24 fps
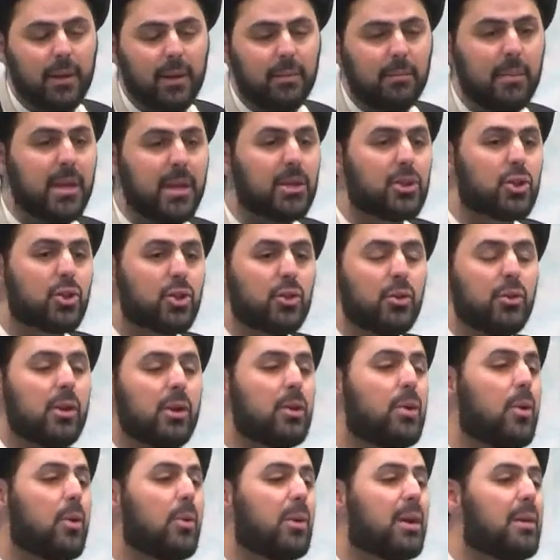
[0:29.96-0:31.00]
make sure you
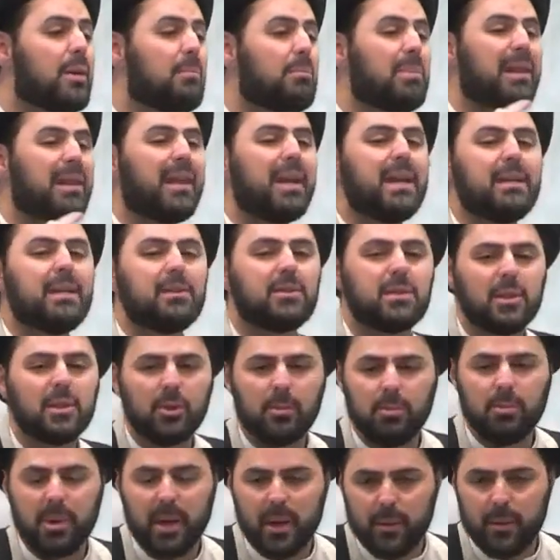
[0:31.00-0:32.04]
don't complain to your
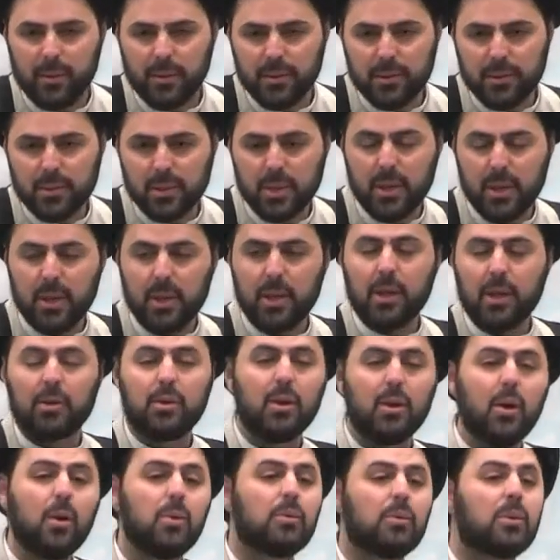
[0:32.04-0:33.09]
parents.
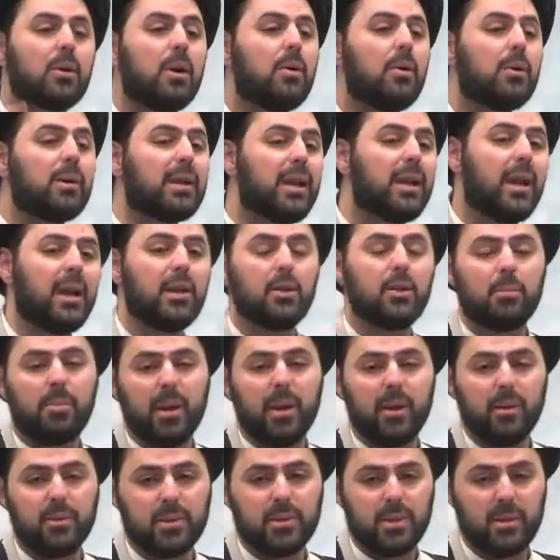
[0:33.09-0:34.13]
Don't go and get your
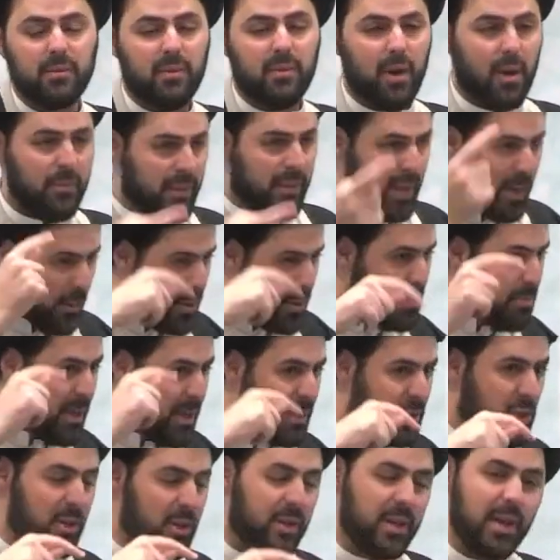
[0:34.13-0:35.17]
parents involved. Now, I already
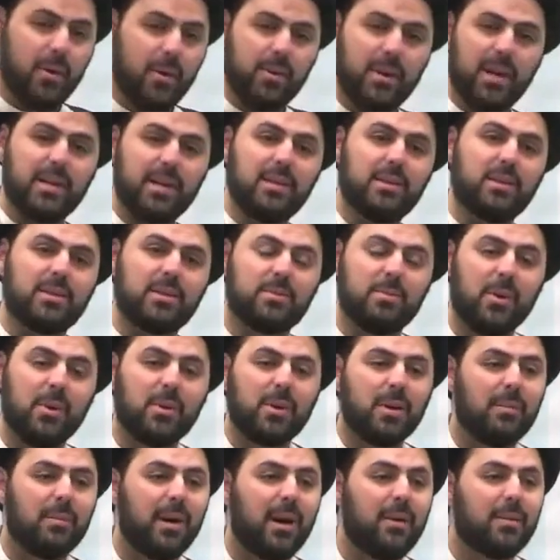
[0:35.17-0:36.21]
mentioned that when I
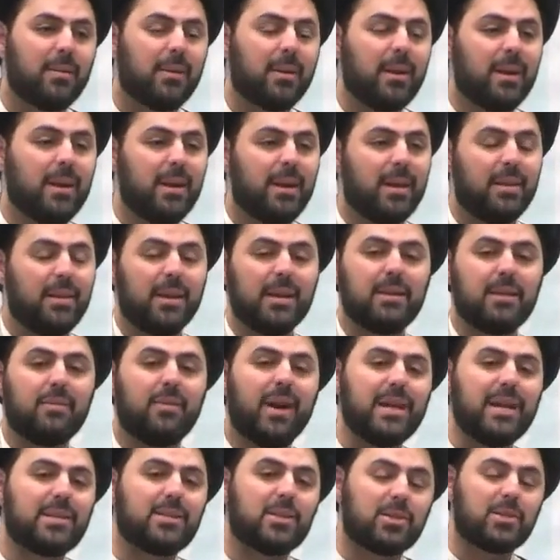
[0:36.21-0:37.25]
spoke about the
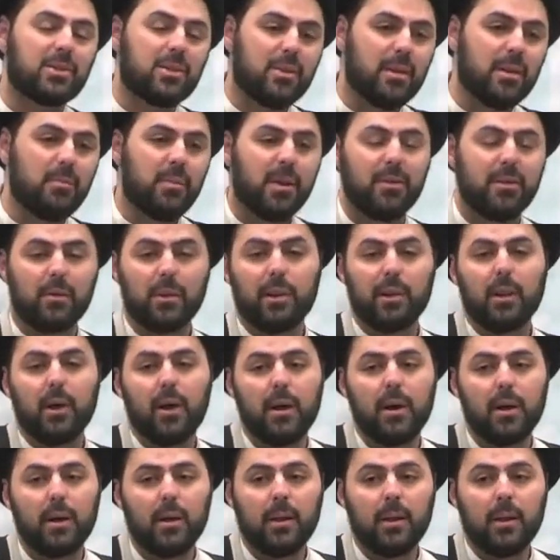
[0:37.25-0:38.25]
advices to the mother-in-law.